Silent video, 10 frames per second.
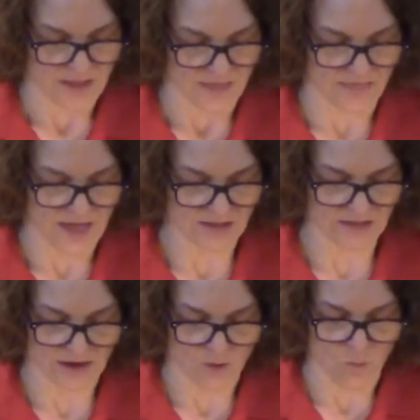Then,
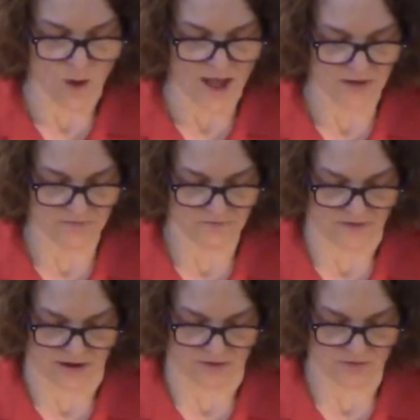like a
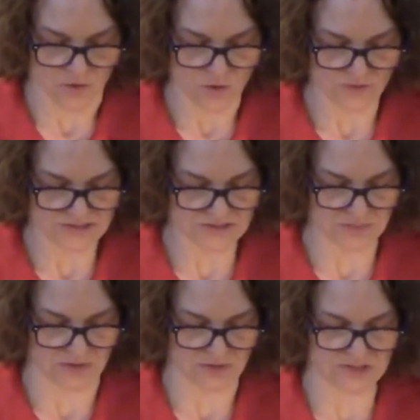wildfire, the Holy
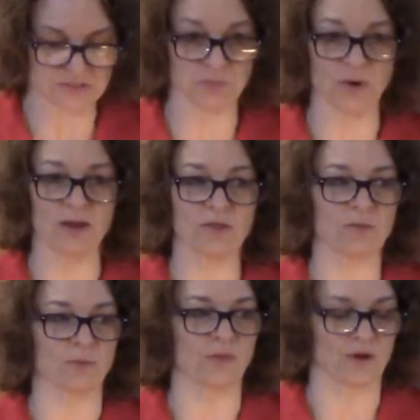Spirit spread
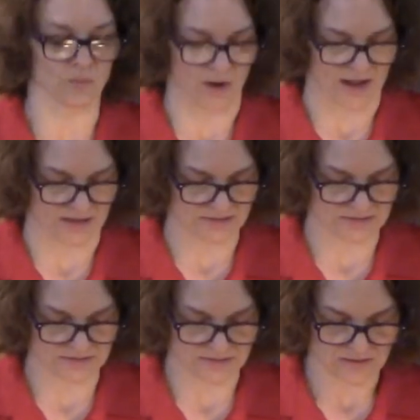through their
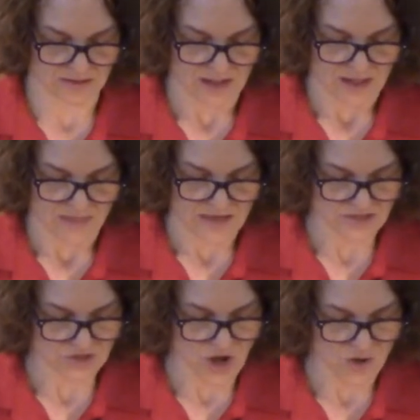ranks. They
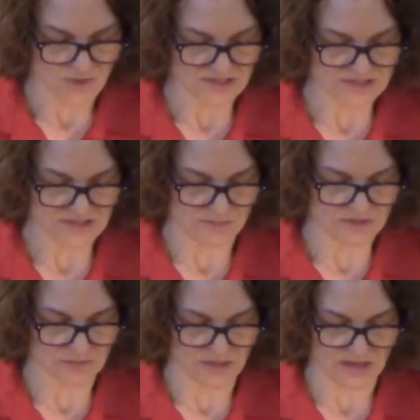saw what seemed
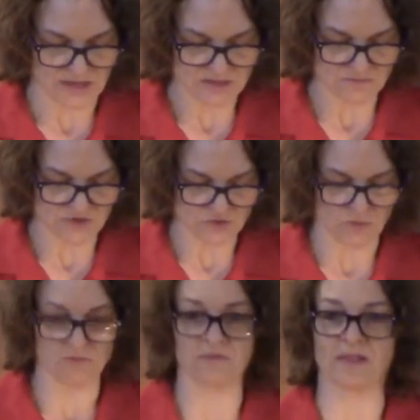to be
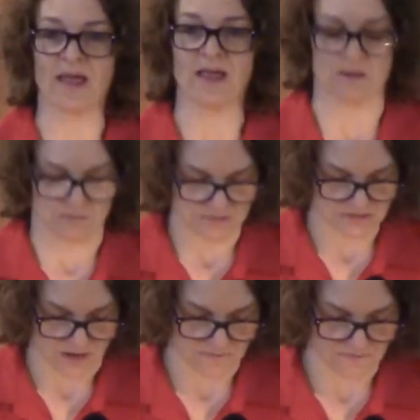individual flames
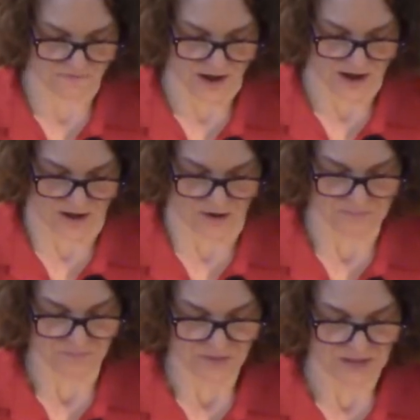of fire
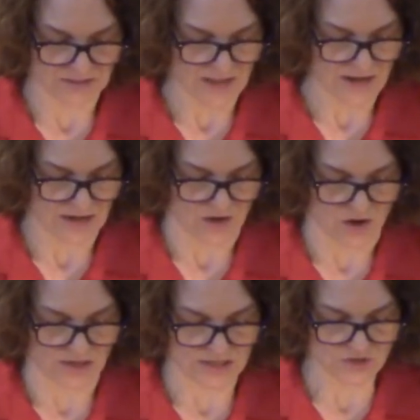alighting
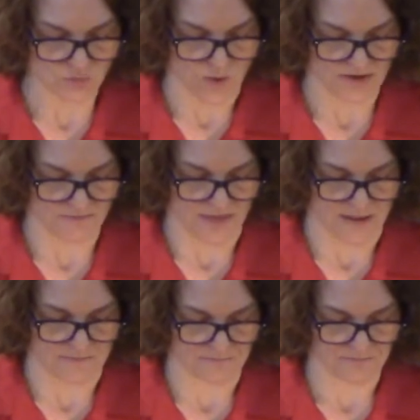on each one of them.